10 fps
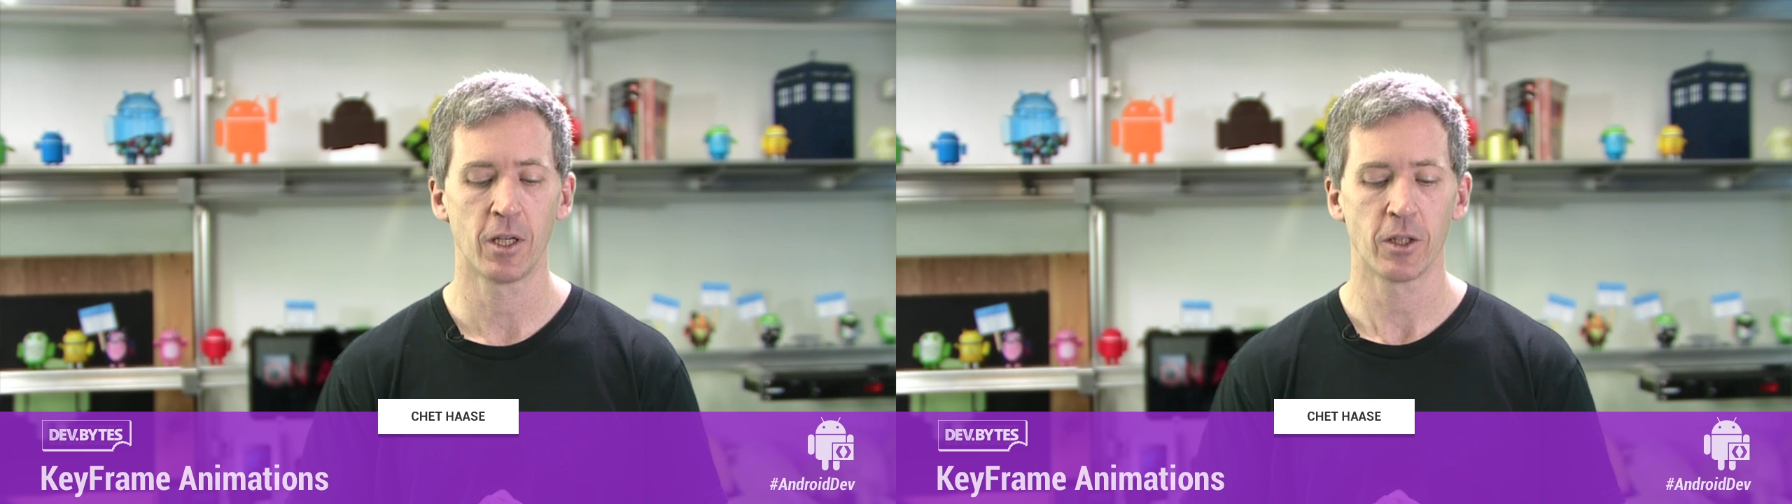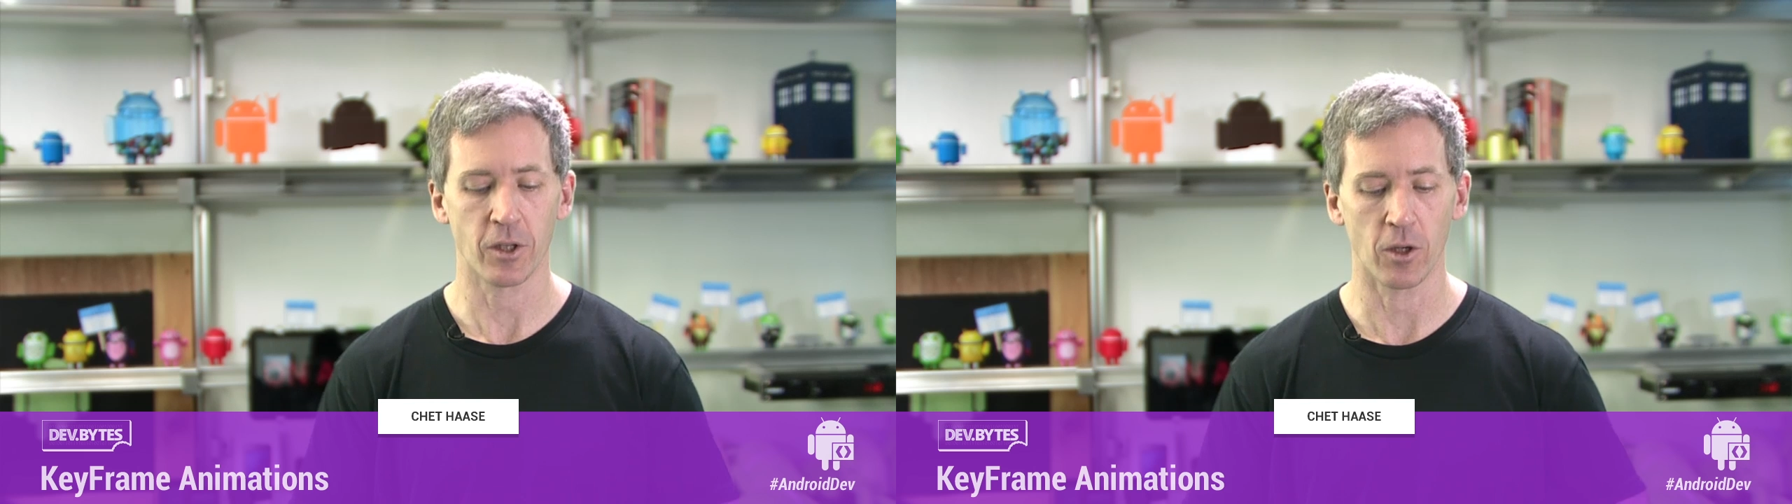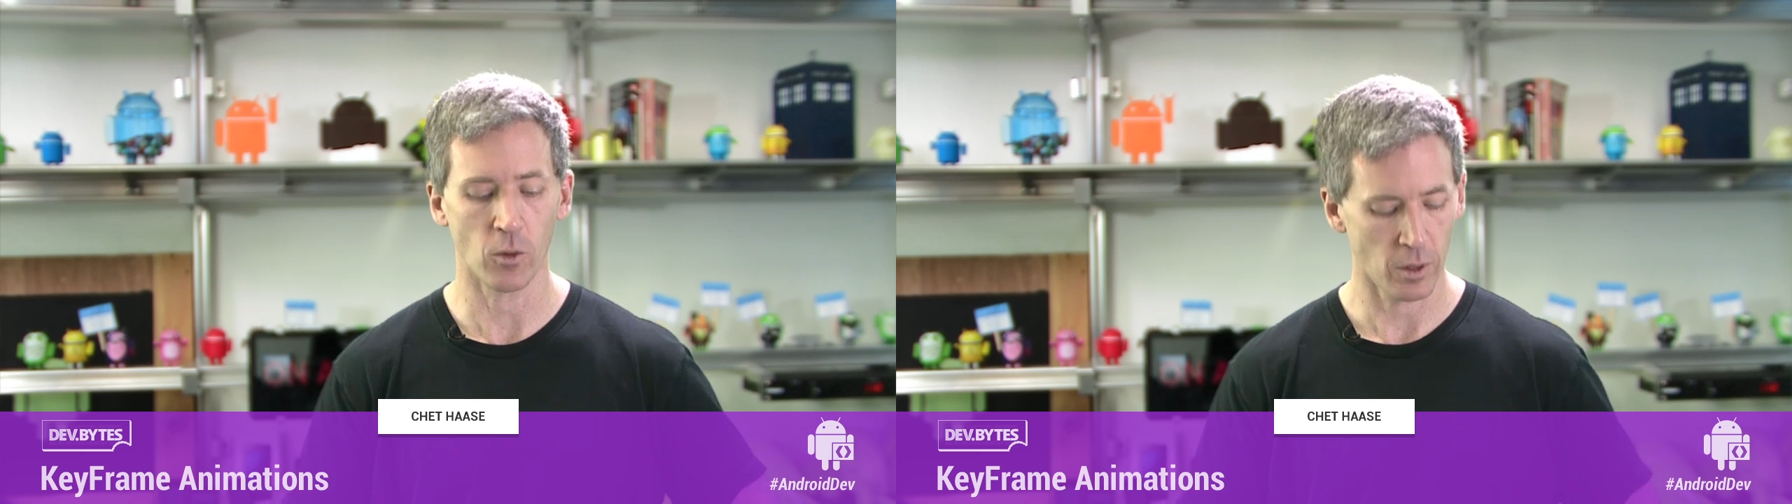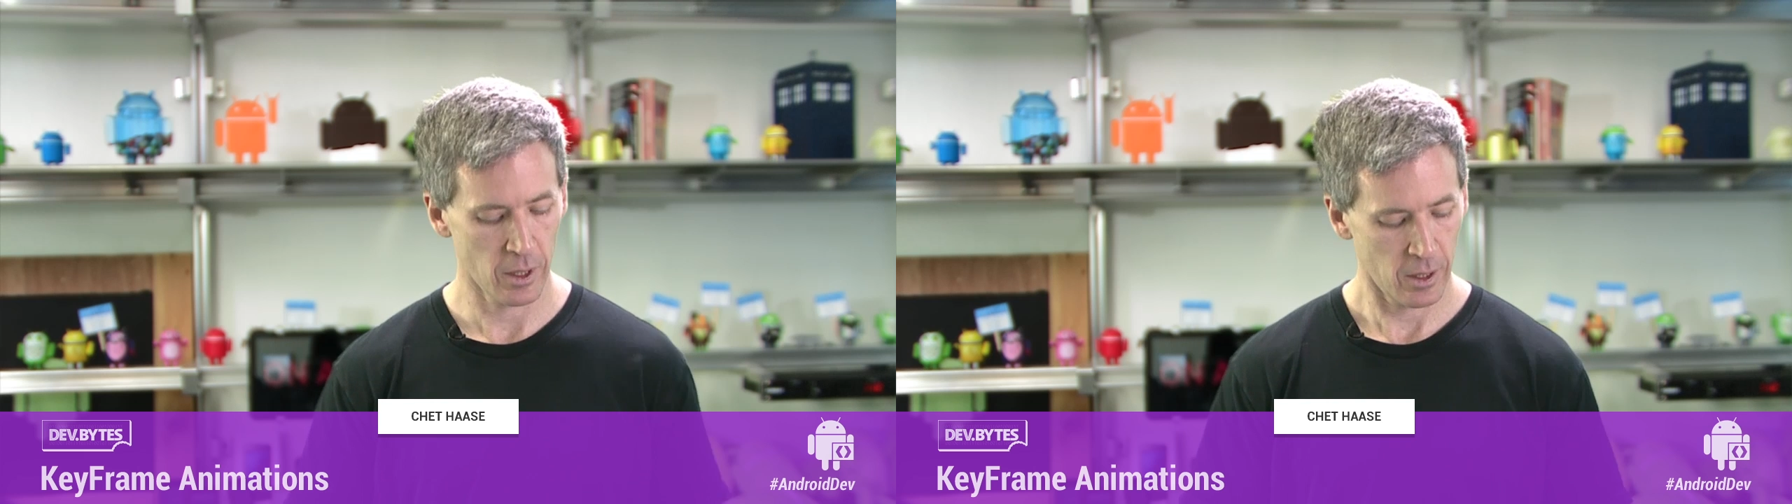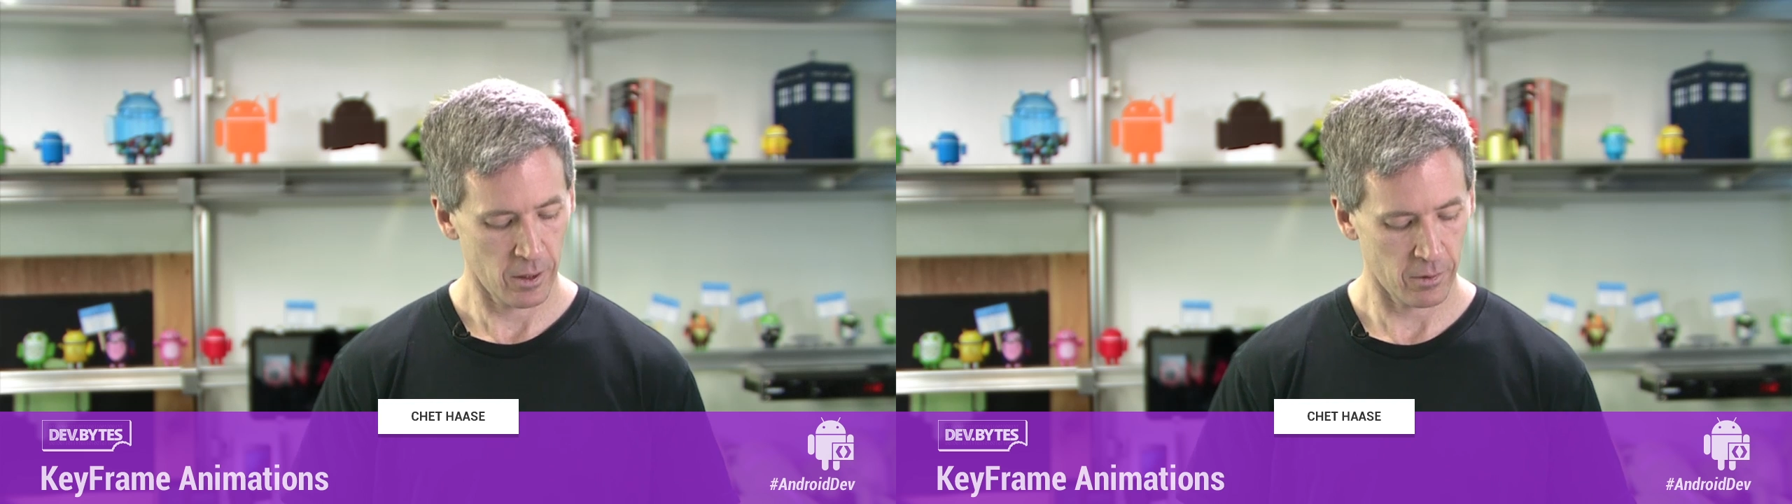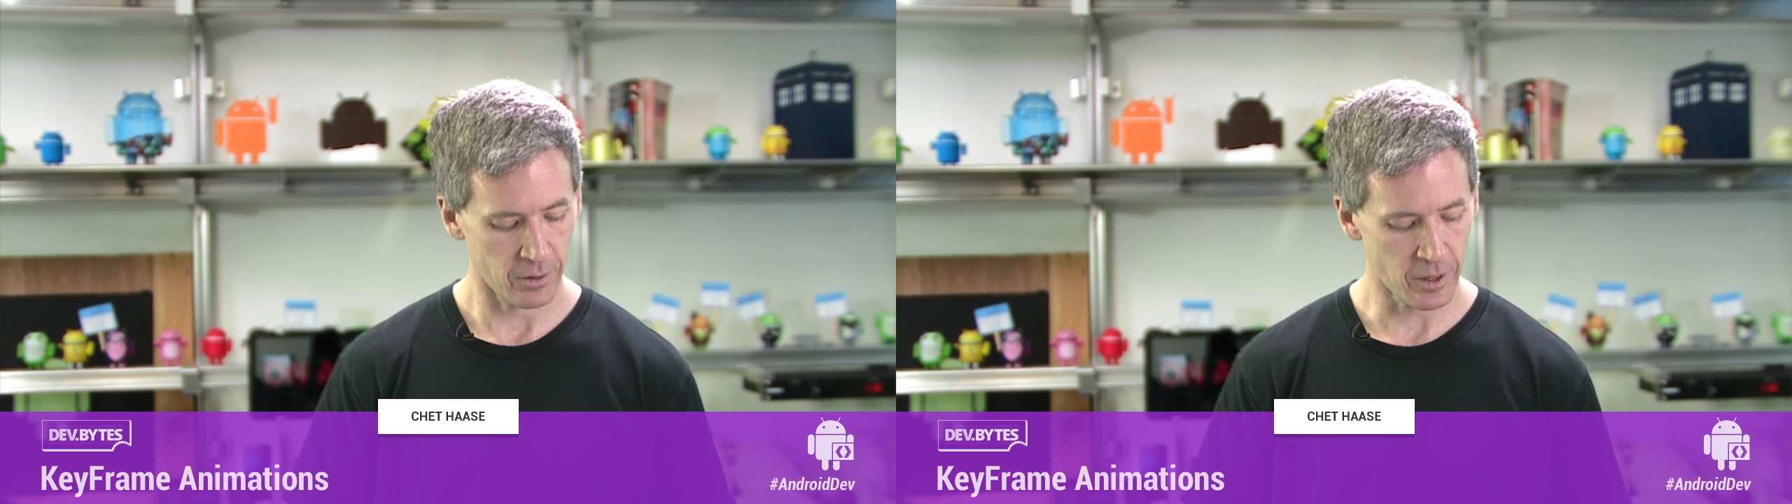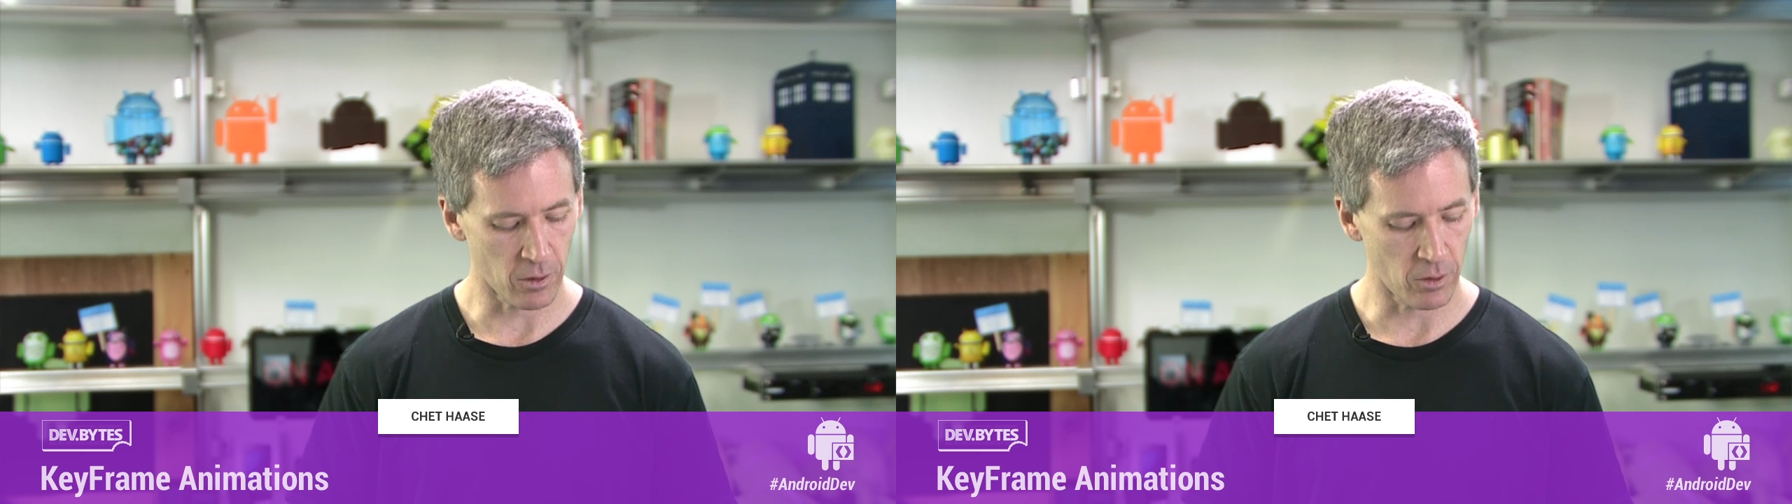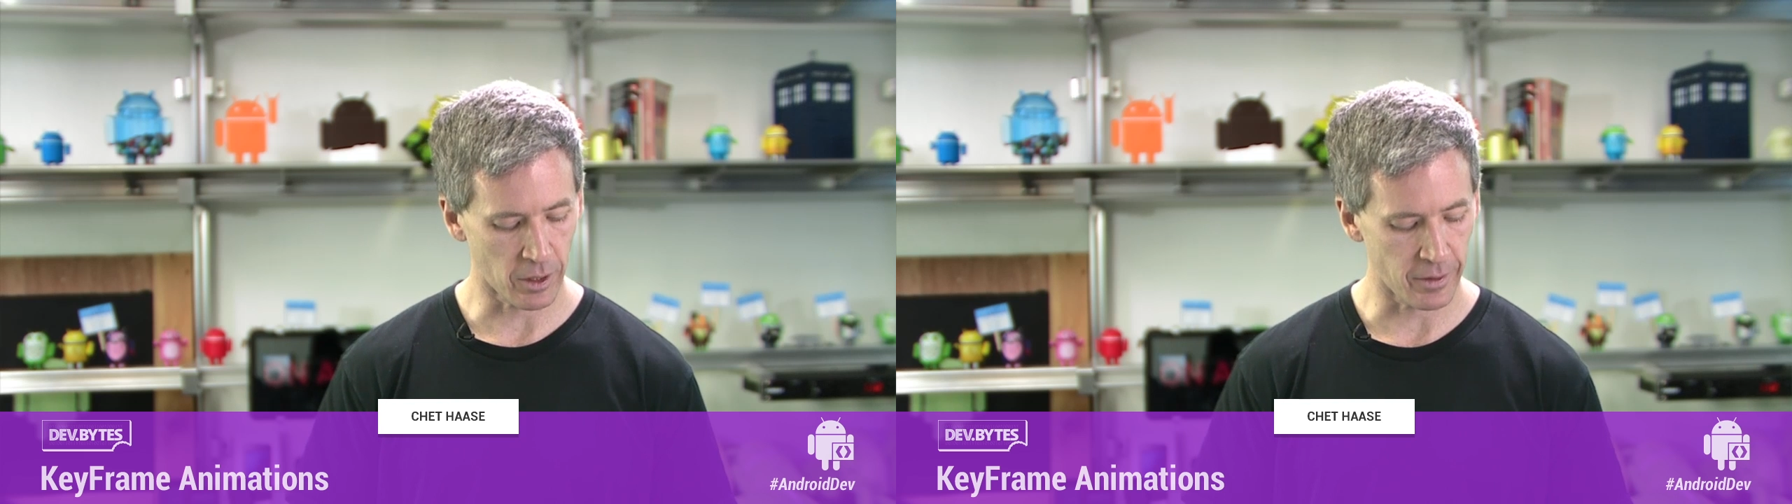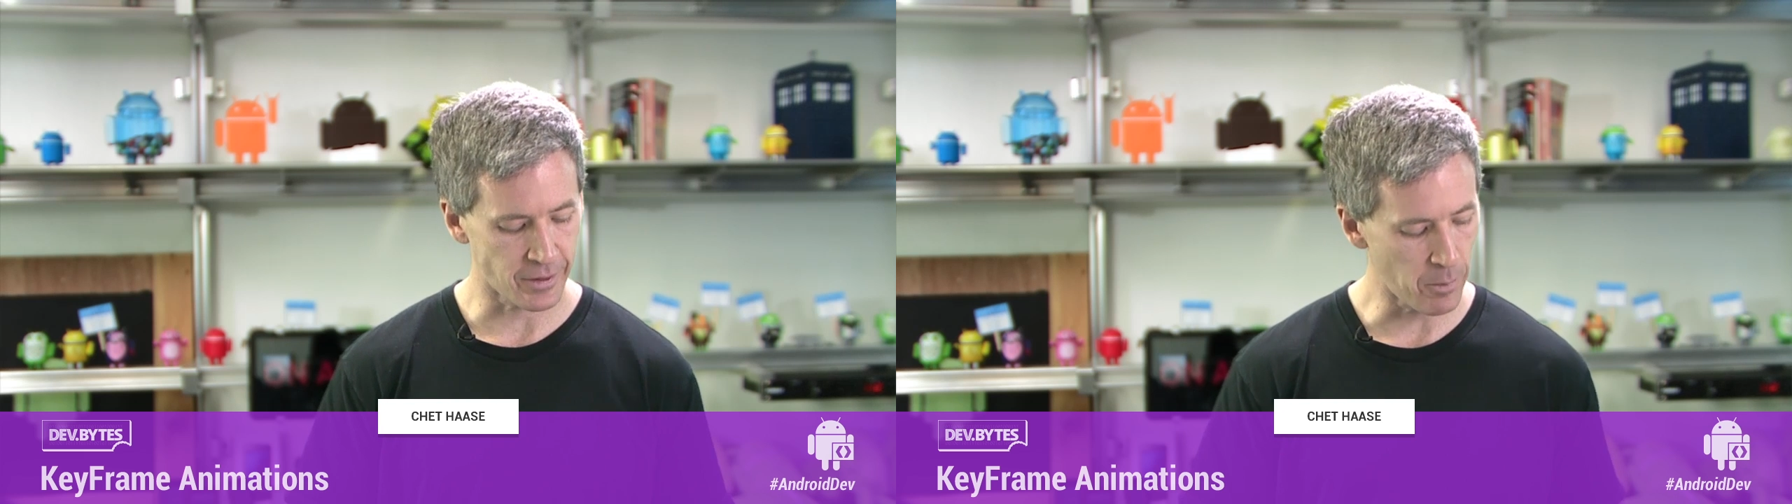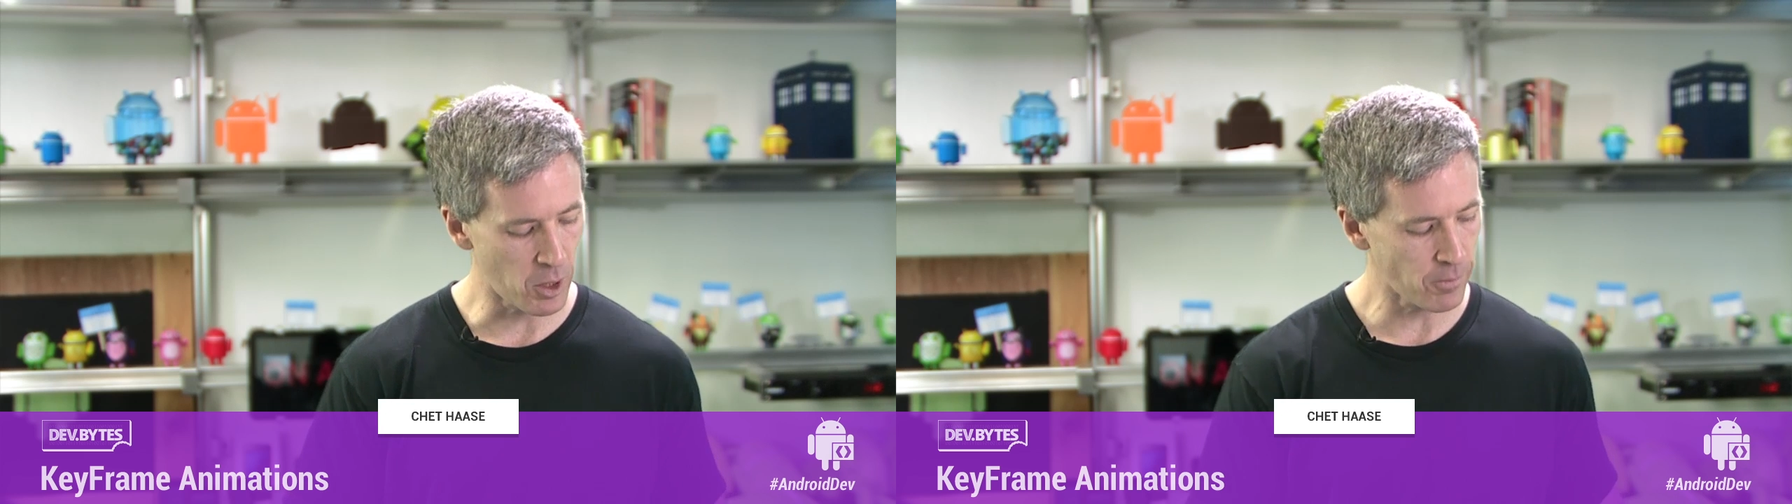So Let's take a look at the
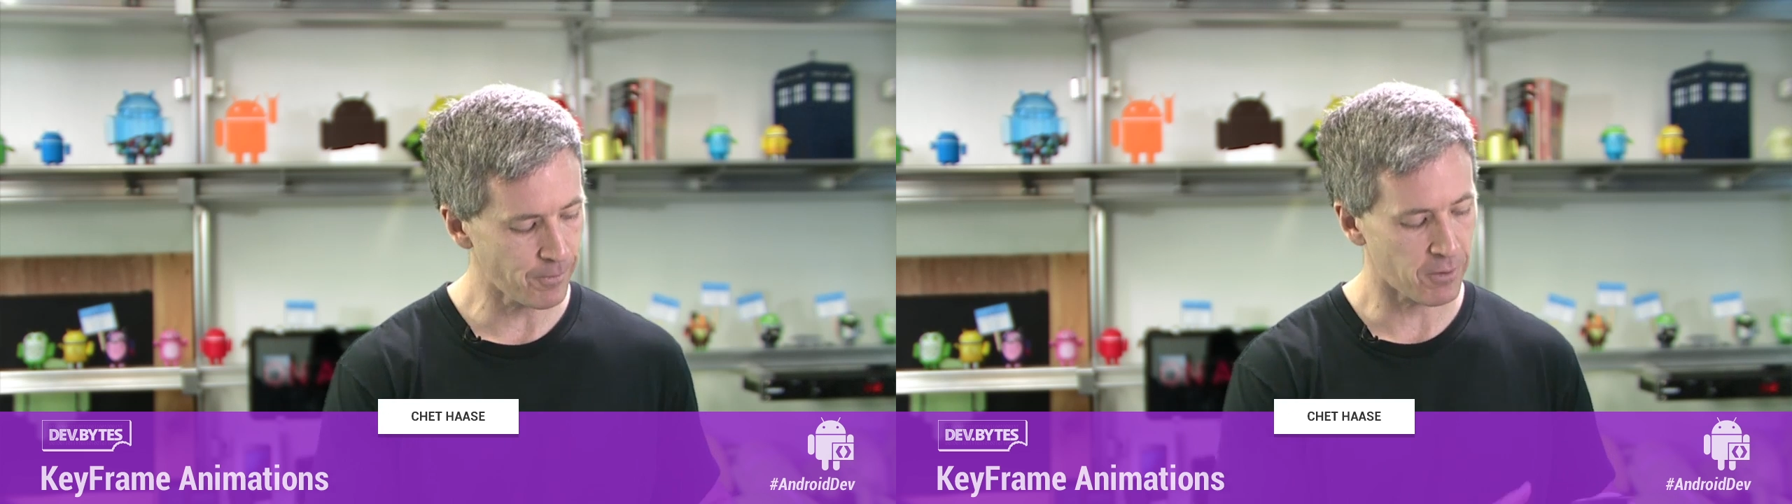demo.